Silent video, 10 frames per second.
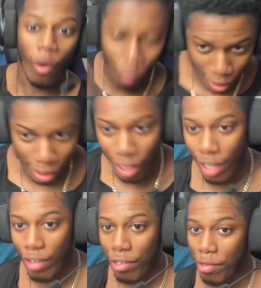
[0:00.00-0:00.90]
What's good,
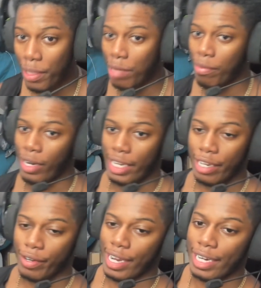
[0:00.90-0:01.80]
YouTube? It's your boy
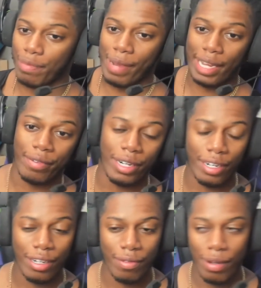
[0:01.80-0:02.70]
KingReacts back here with
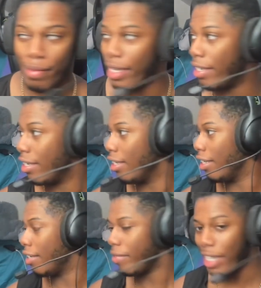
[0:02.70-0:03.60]
another one, man.
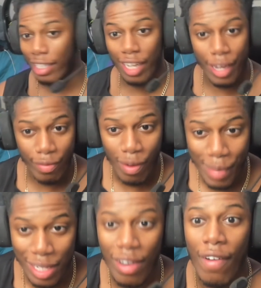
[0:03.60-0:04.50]
We got the
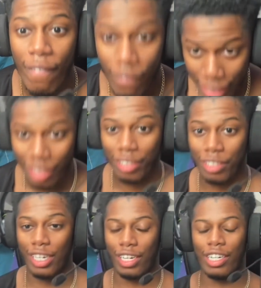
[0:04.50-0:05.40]
infamous Vinland
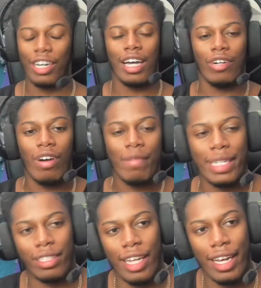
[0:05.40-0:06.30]
Saga. I know I
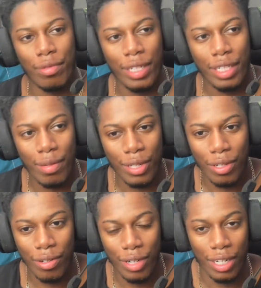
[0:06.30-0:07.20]
missed last week's
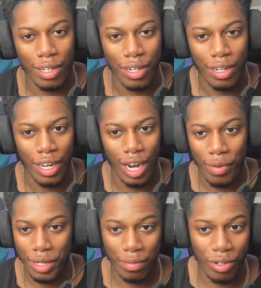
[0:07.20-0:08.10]
episode because I
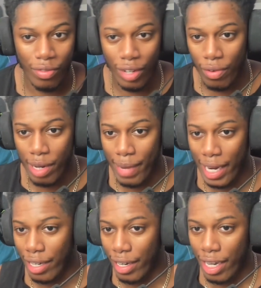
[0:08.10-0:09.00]
wasn't moved all the way
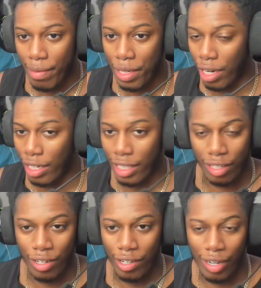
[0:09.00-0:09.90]
back into campus. So I
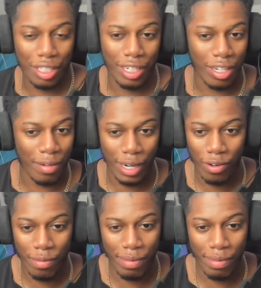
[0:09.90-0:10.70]
just watched that shit on my own.